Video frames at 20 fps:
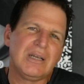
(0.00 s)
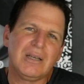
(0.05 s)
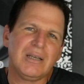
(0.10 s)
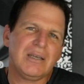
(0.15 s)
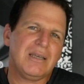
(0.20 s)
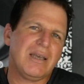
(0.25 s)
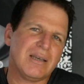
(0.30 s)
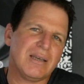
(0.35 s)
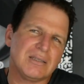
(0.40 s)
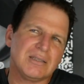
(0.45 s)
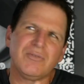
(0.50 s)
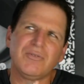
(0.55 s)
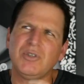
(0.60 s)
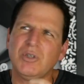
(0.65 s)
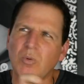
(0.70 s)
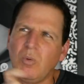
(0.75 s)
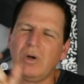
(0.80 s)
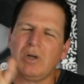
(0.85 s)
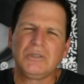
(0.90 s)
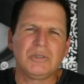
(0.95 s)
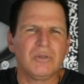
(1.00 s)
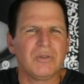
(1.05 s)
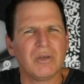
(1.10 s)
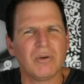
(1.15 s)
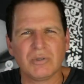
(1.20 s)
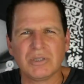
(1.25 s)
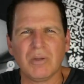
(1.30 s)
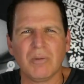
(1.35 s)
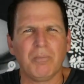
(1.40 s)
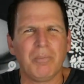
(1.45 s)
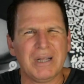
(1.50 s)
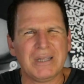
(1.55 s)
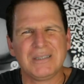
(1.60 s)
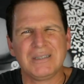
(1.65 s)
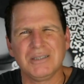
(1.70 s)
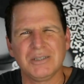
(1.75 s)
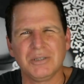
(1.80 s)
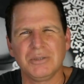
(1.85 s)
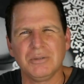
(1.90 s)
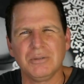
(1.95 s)
Yes, if you wanted, there was a
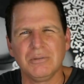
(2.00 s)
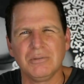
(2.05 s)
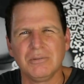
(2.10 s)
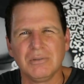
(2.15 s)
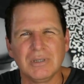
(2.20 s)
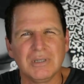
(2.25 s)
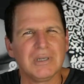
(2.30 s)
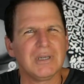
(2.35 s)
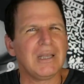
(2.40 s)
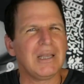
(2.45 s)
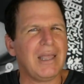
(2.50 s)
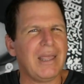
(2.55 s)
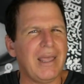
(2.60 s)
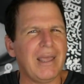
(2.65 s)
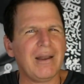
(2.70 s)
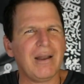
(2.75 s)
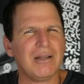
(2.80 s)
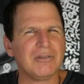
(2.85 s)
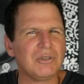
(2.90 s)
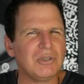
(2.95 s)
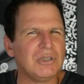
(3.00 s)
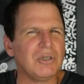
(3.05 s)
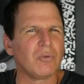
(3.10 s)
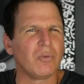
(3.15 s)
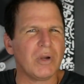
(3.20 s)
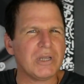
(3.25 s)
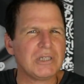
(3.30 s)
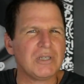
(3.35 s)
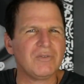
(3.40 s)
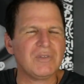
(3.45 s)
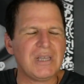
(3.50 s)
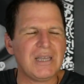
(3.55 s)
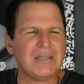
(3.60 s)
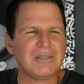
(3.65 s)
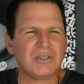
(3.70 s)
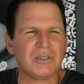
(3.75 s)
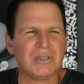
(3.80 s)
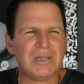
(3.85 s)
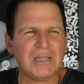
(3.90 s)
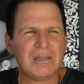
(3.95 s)
button to get out to the rest of the
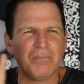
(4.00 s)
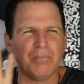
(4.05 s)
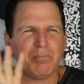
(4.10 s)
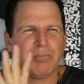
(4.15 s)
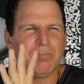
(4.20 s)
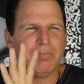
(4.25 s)
internet,